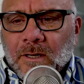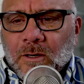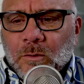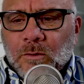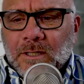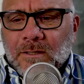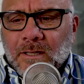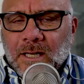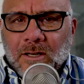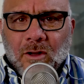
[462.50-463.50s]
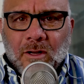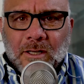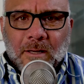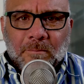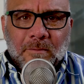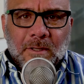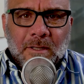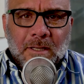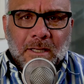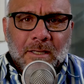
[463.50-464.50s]
only to get caught up
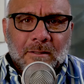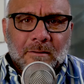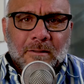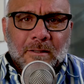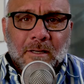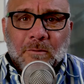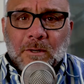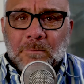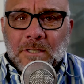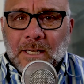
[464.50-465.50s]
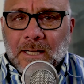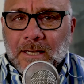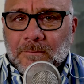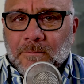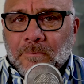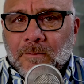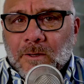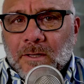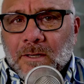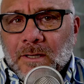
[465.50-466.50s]
in a riptide
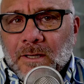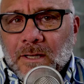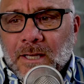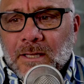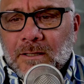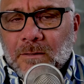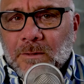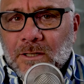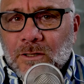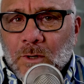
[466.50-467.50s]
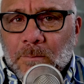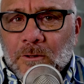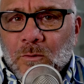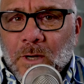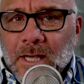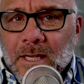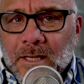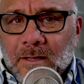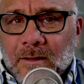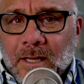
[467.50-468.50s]
and to be swept
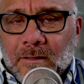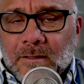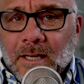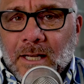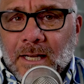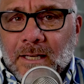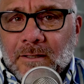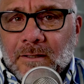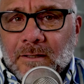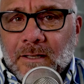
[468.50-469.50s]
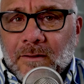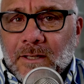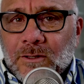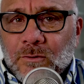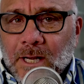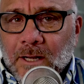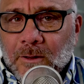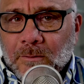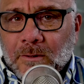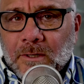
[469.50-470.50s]
away in that tide and then
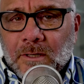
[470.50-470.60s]
drown.